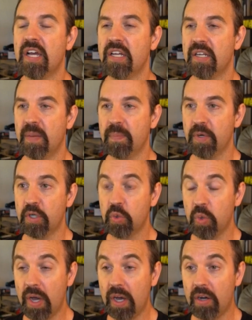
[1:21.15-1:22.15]
Number
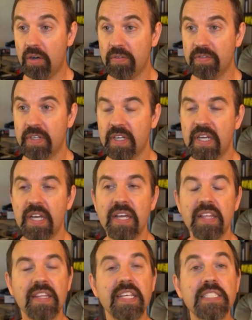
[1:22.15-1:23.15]
12,
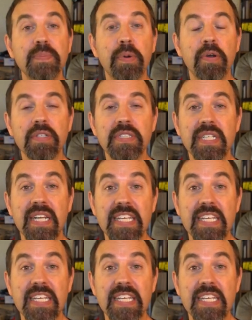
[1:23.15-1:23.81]
this person